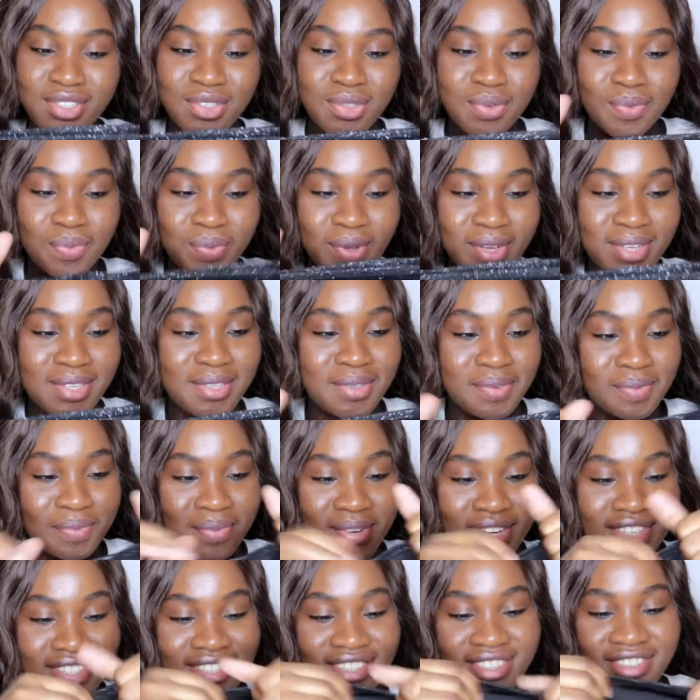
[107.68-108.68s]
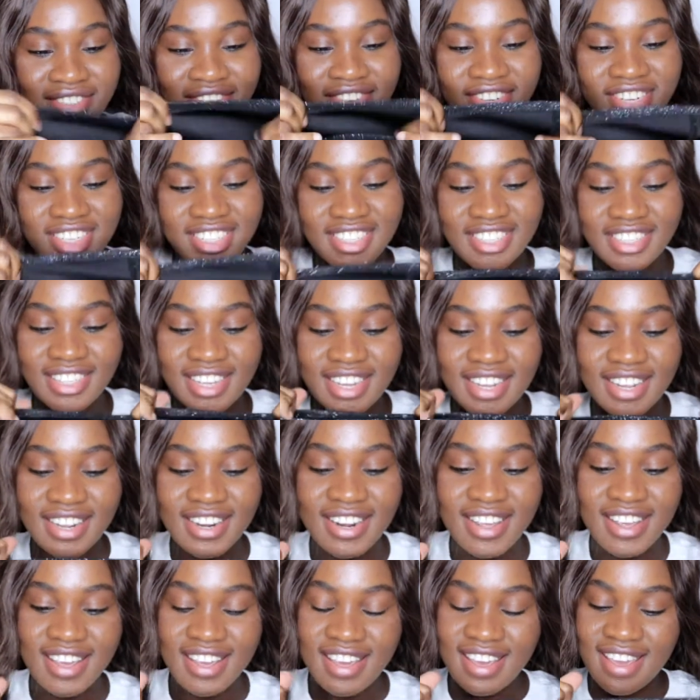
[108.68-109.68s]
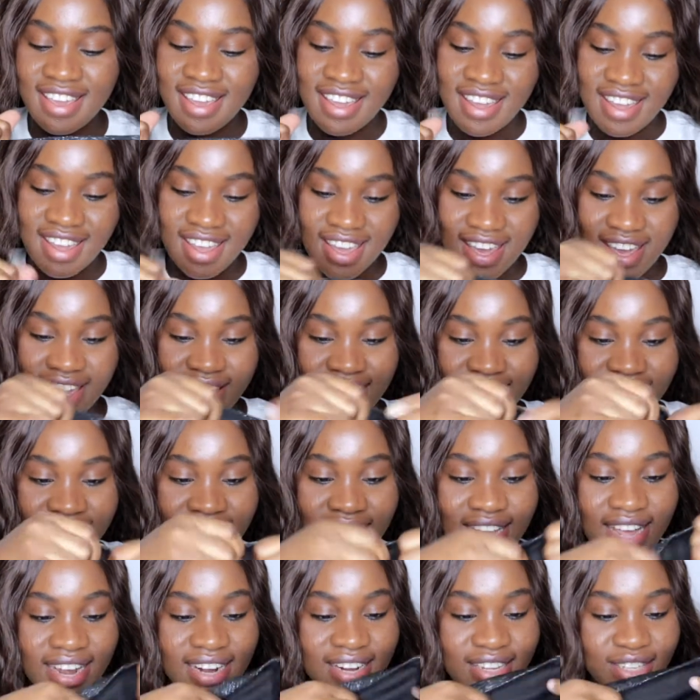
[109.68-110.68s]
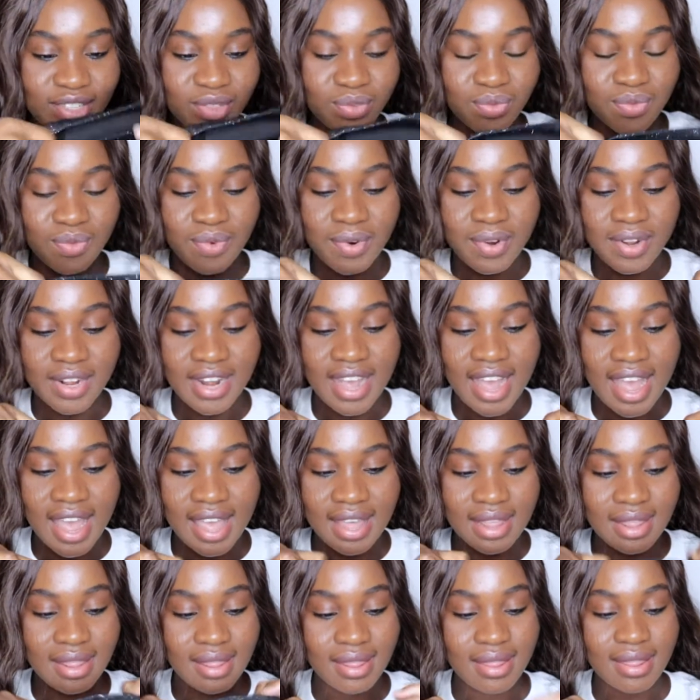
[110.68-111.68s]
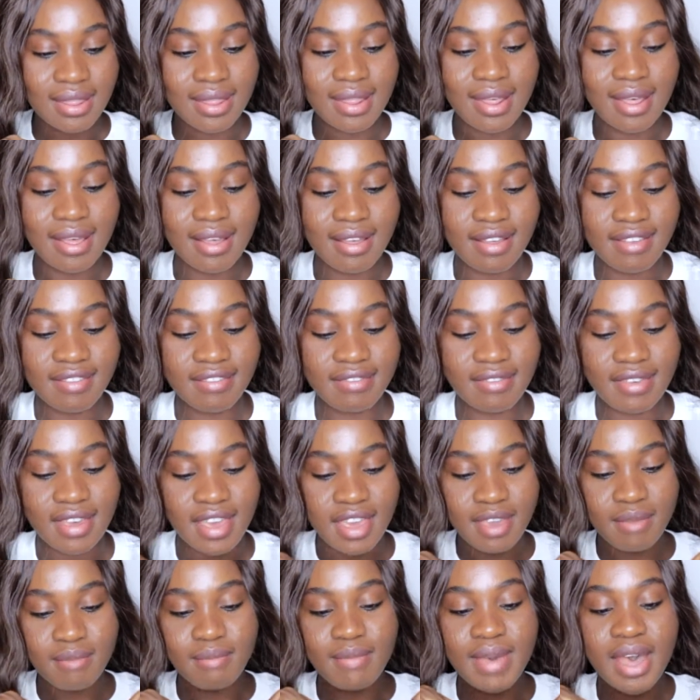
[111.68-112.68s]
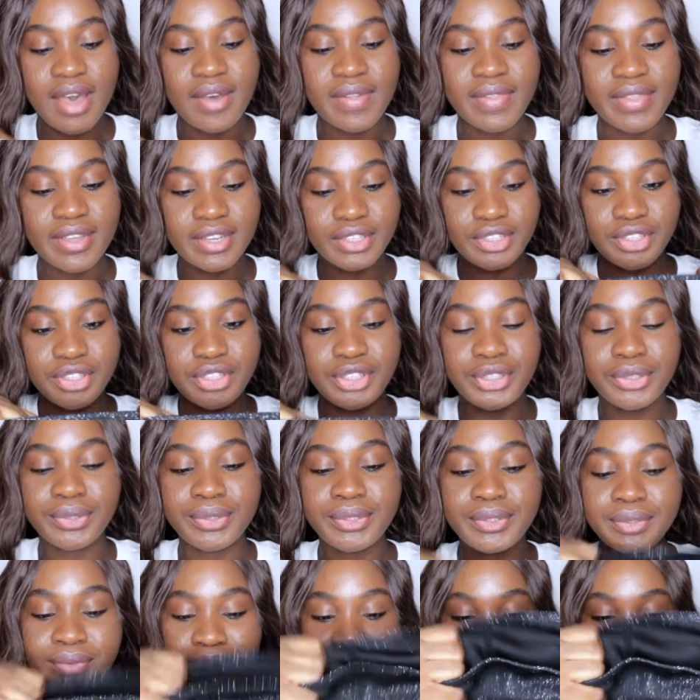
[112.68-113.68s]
super stretchy, and that is what I love about the shoe.